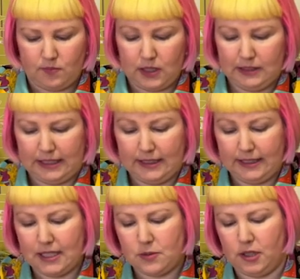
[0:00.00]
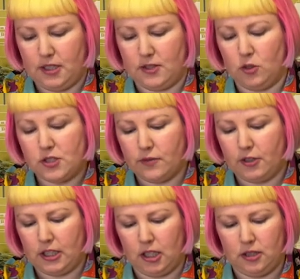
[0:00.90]
And then the next one is also
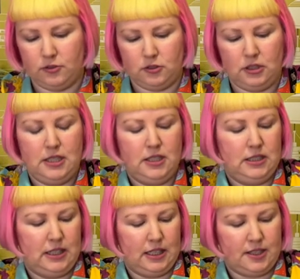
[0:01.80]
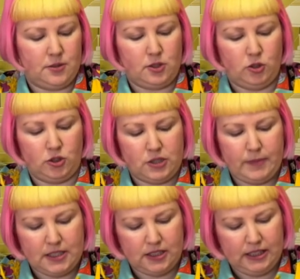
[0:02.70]
very colorful. This one's called
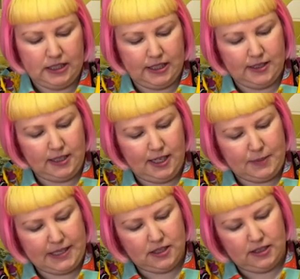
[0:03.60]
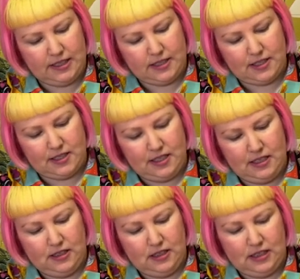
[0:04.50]
SCHMetterling, and yeah, basically it's this
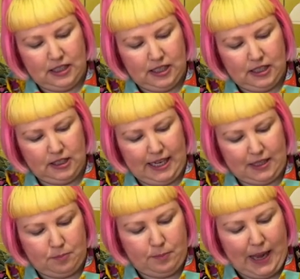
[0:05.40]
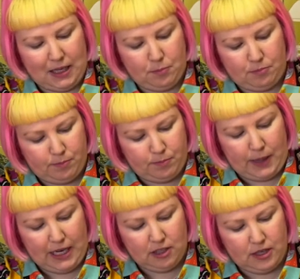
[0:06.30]
like
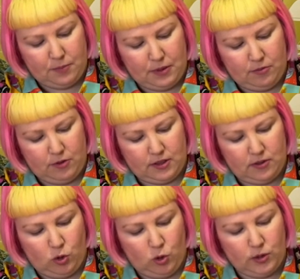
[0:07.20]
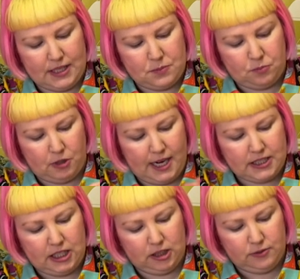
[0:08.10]
background but with all these bright
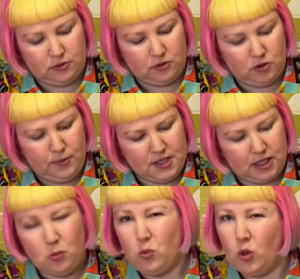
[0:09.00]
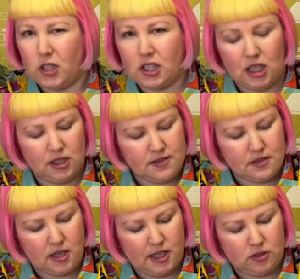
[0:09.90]
colorful almost like watercolor
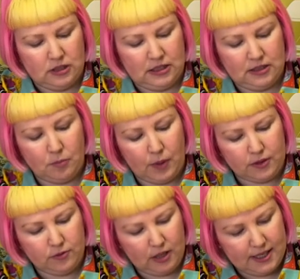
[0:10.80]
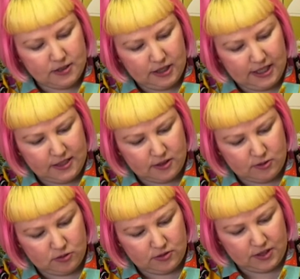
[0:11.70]
style butterflies on there. So they're
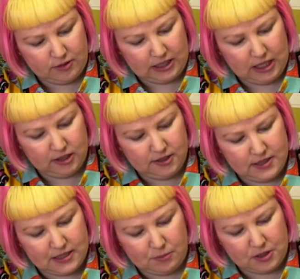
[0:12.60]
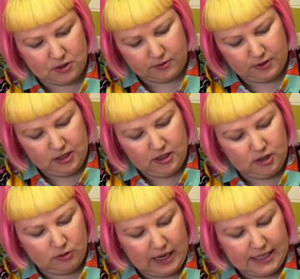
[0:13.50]
all different colors, some are sort of
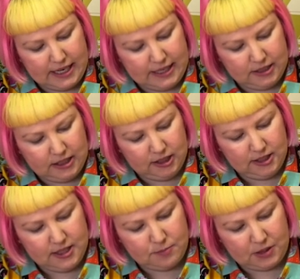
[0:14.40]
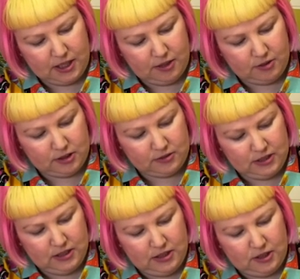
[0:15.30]
gradiated colors, but yeah, we've got,
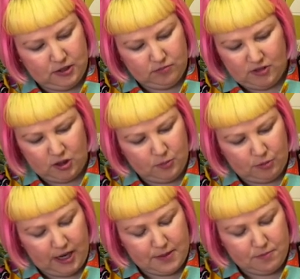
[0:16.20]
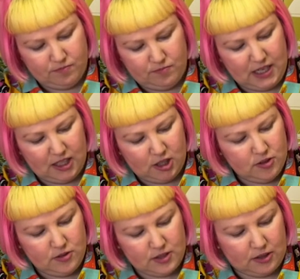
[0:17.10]
you know, bright
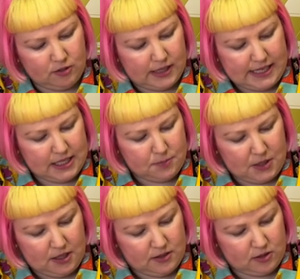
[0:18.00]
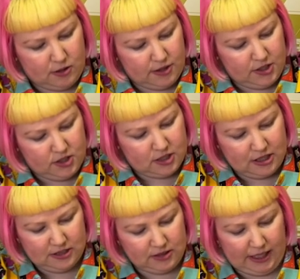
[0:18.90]
yellows and greens, pinks, orange,
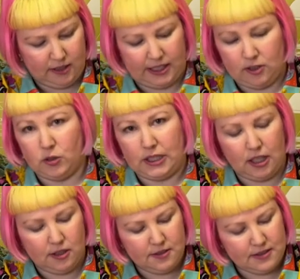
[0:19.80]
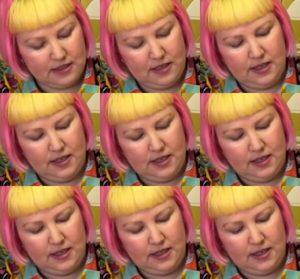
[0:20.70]
yeah, like all the colors.